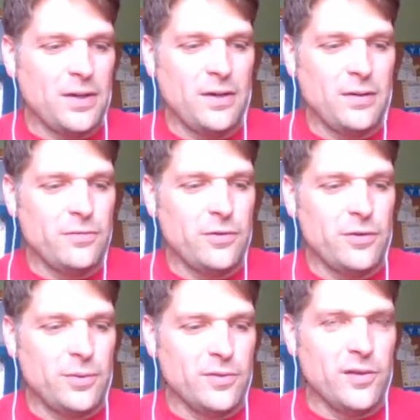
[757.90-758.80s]
for
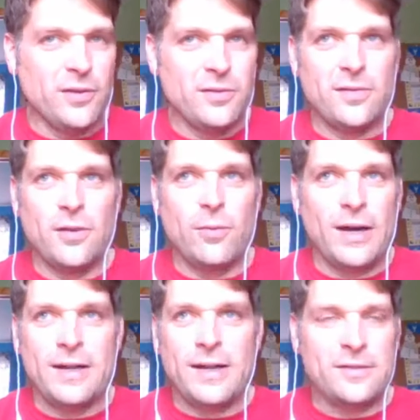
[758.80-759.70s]
your results.
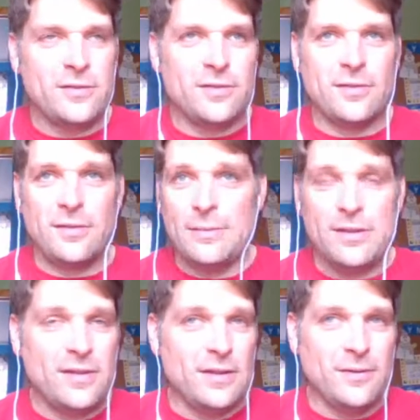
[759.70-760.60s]
Why not just let
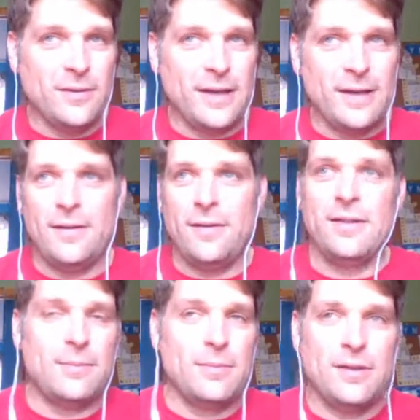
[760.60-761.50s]
me take a look at it? It'll
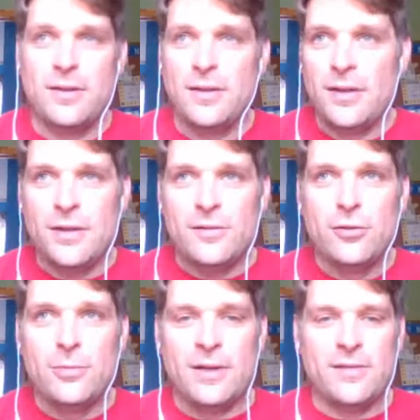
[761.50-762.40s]
take me
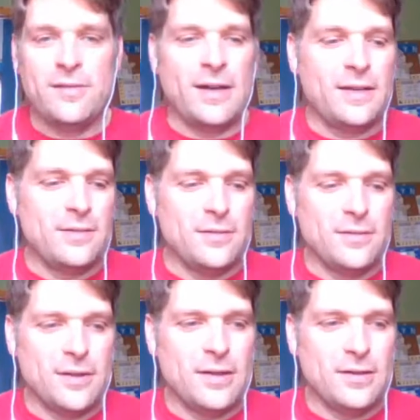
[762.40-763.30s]
2 minutes. I
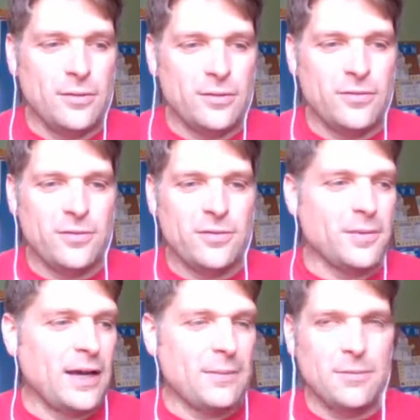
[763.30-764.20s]
can look for some
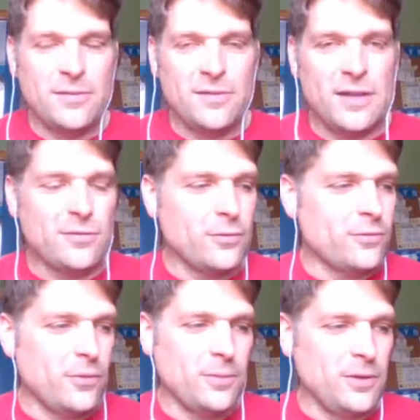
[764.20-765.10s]
common mistakes or
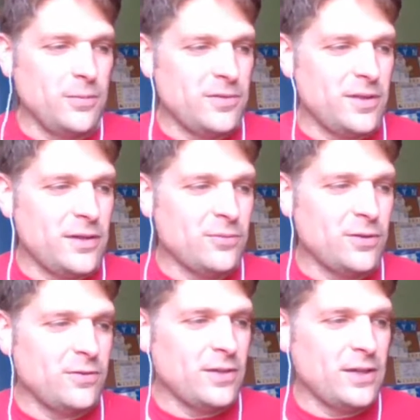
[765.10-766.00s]
formula mistakes,
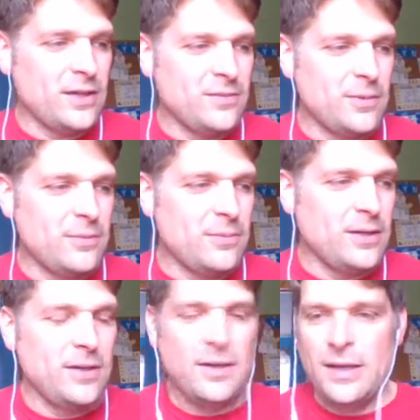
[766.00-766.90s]
whatever the case may
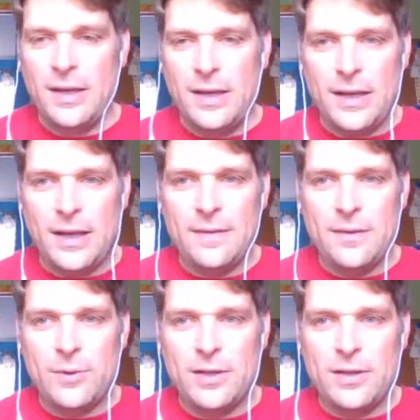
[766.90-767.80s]
be, and
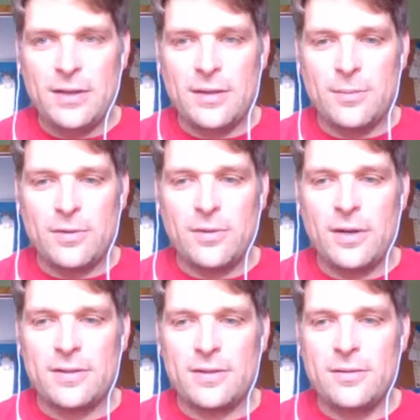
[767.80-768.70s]
then we can get them
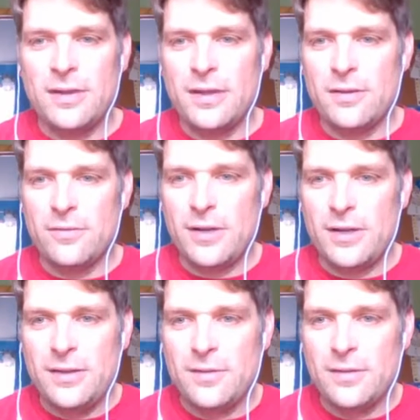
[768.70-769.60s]
corrected
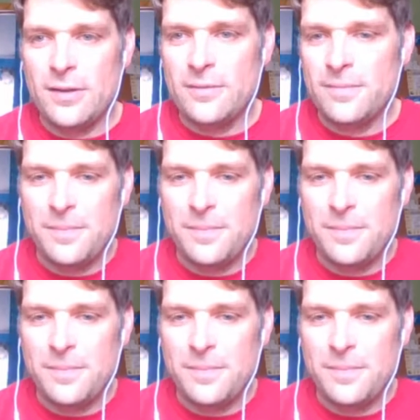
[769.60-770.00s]
very easily.